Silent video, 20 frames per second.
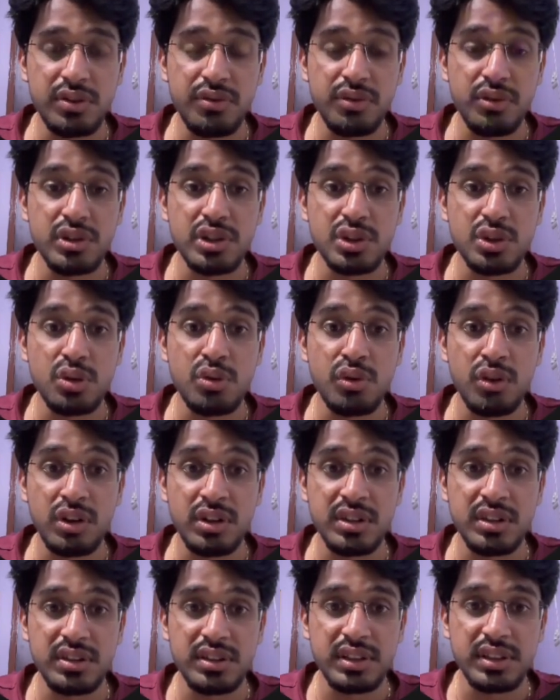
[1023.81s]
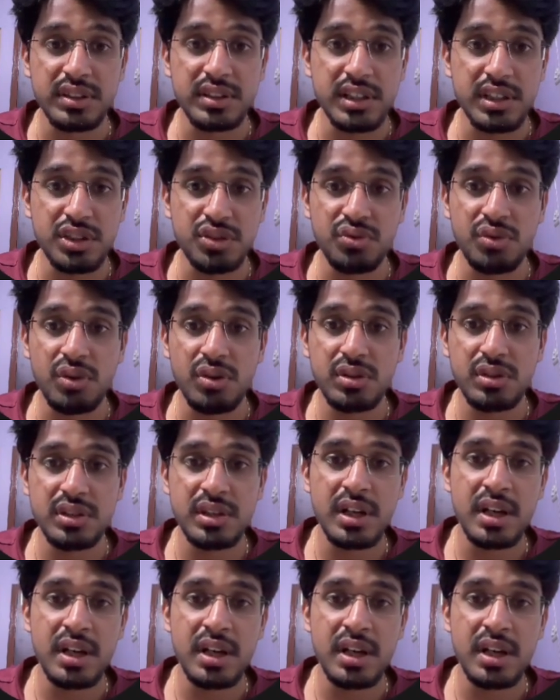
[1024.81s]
If you just hover on this, it says false,